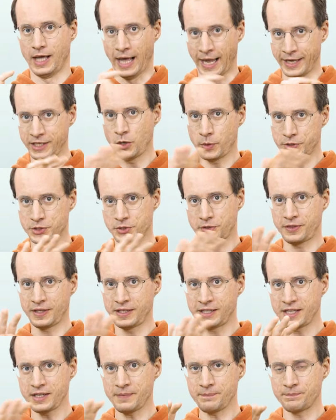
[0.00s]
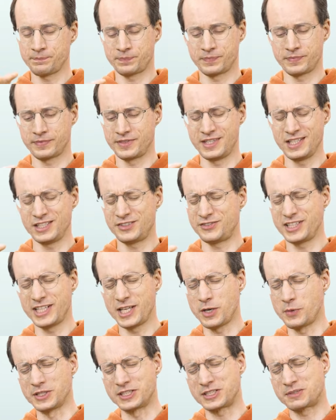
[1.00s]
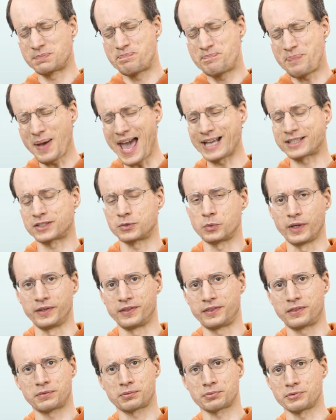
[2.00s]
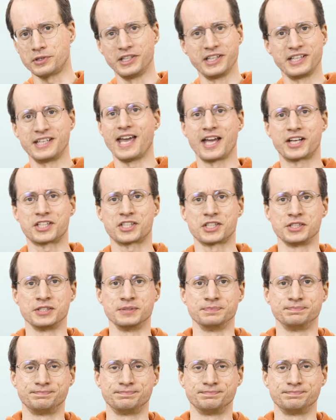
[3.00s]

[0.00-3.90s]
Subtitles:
I know what you're thinking. This video is packed with thrilling action.